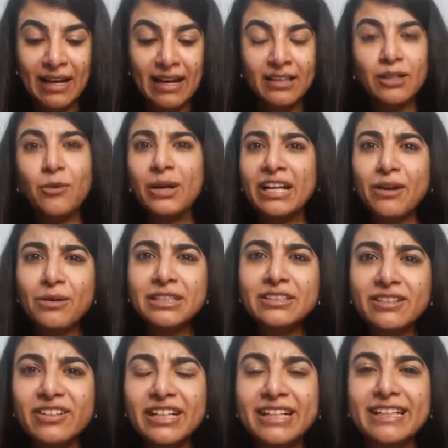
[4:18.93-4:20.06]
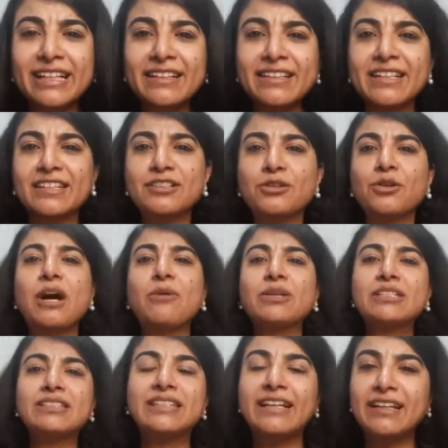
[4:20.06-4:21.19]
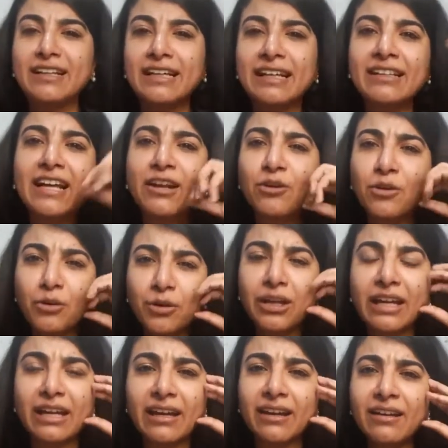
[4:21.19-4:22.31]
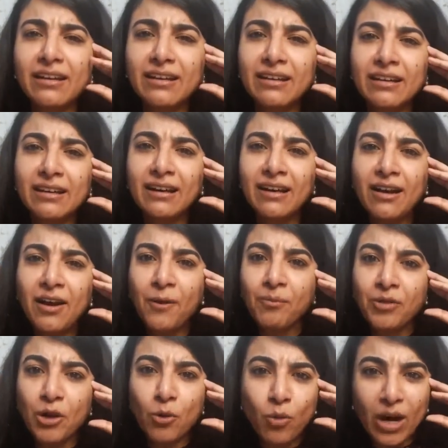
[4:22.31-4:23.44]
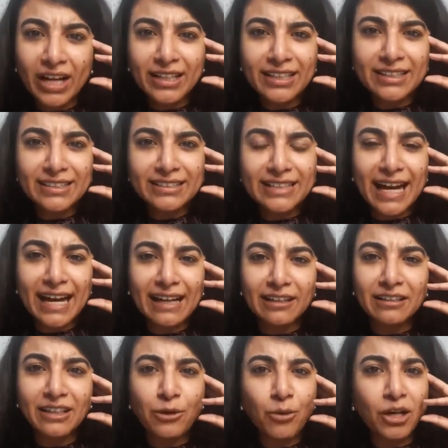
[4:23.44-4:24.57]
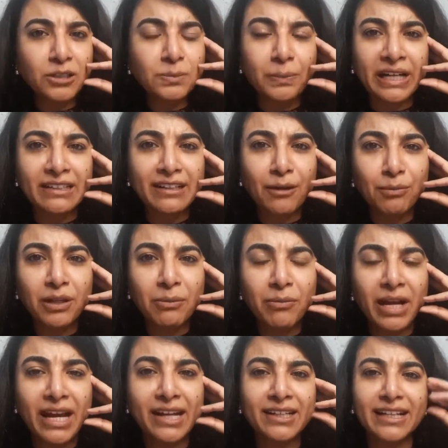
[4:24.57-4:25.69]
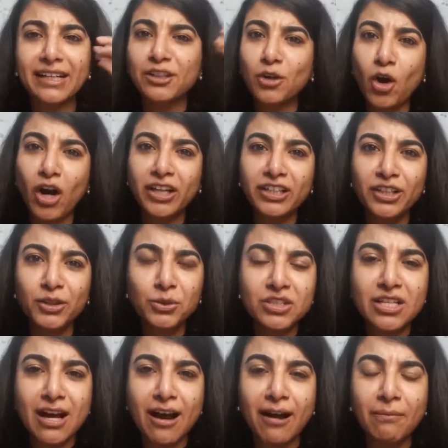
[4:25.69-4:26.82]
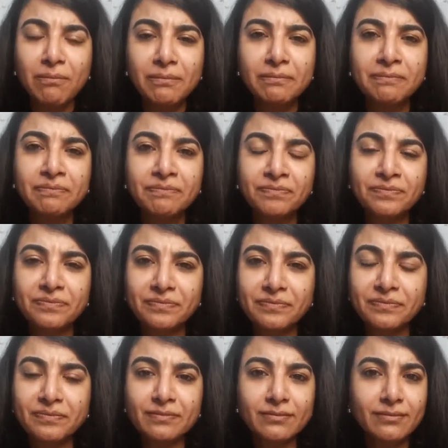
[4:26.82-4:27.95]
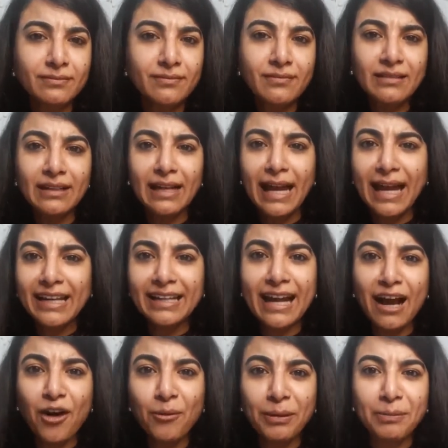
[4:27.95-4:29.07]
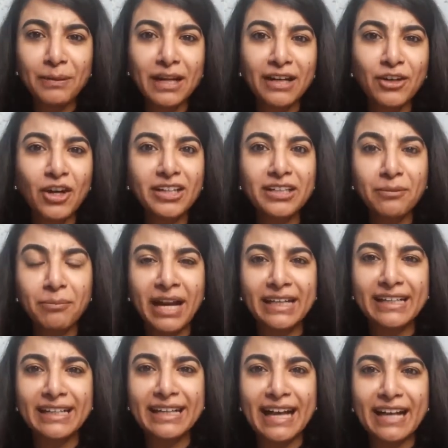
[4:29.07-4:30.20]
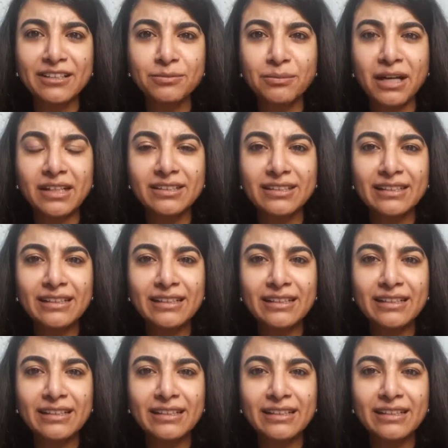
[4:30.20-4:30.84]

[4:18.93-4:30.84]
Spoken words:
Now when I was reading this, I was thinking that one is that there was pent up demand, it got used up, and now people are not demanding as much.